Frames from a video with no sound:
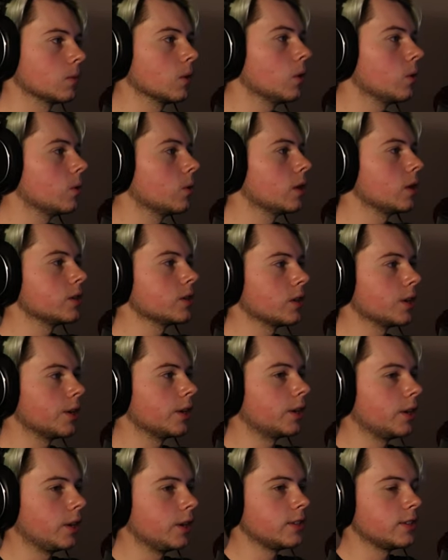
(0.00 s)
Ooh, there's
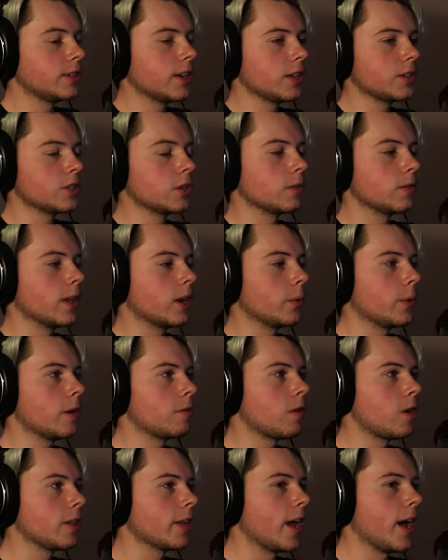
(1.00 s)
a, a chest over there. We
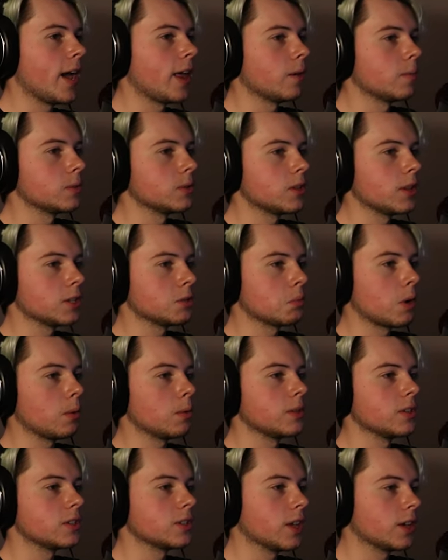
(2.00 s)
have all the items. that's
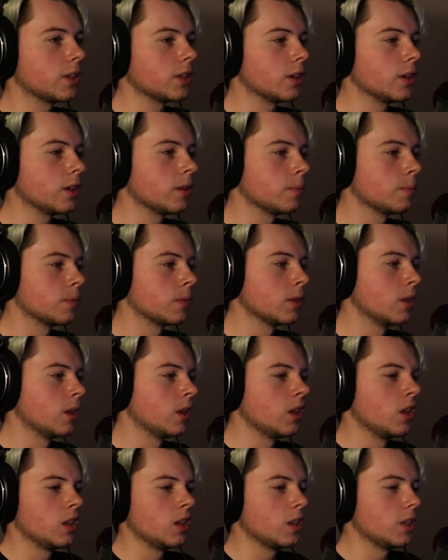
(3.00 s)
probably just like the,
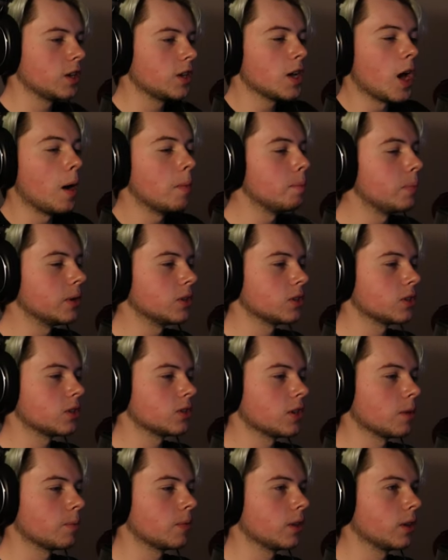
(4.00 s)
the compass or
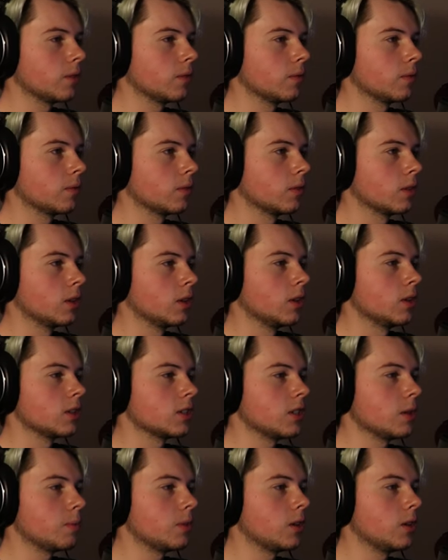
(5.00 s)
something.
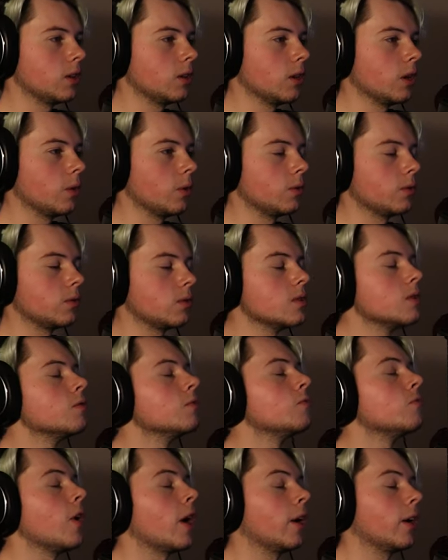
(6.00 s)
Something, you know,
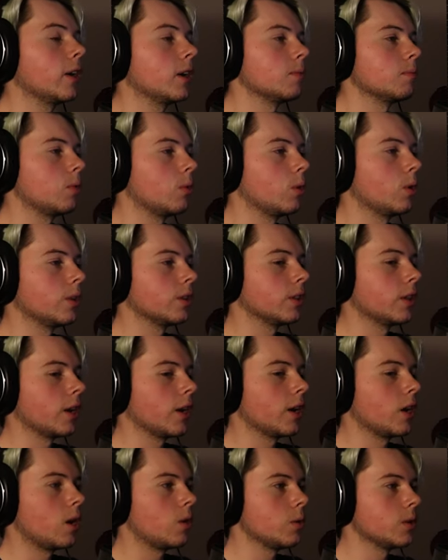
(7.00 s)
very important that
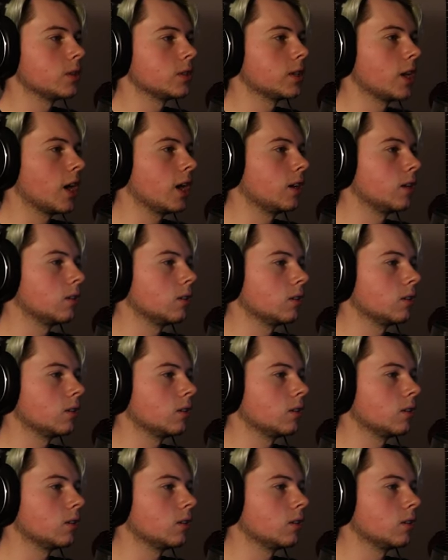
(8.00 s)
I always get and